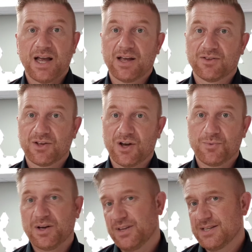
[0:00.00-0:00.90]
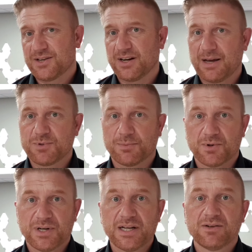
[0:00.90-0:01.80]
and they go, well, he's got a laptop
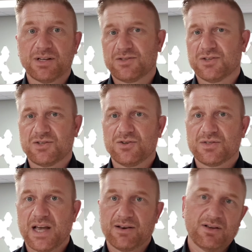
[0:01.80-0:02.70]
already. Let's just use that.